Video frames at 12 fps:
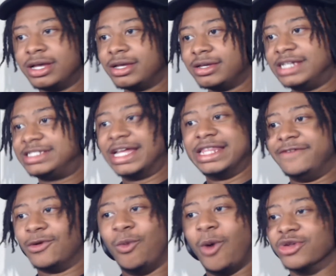He didn't
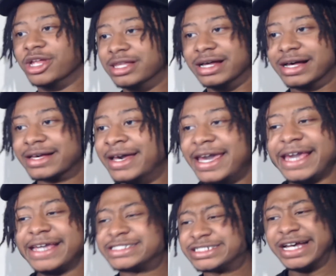even want to look.
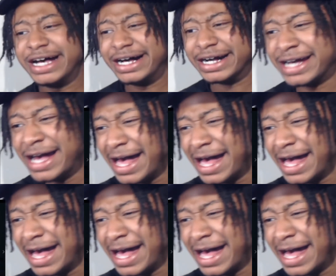He shook!